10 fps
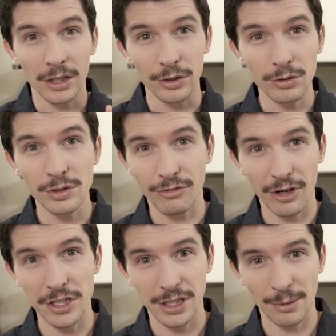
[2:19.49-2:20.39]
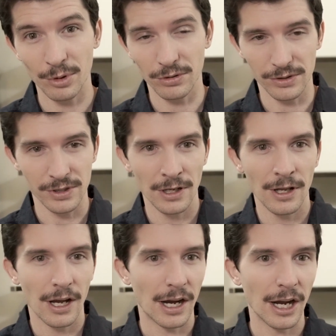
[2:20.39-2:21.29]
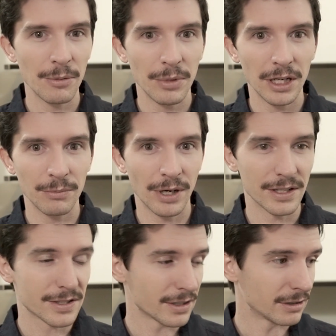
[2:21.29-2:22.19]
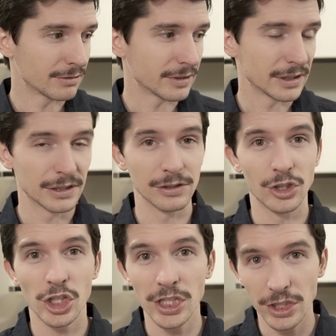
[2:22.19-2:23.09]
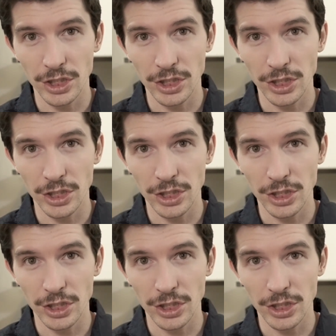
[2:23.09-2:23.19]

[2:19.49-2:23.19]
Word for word: Use fresh chemicals. I made myself a little cheat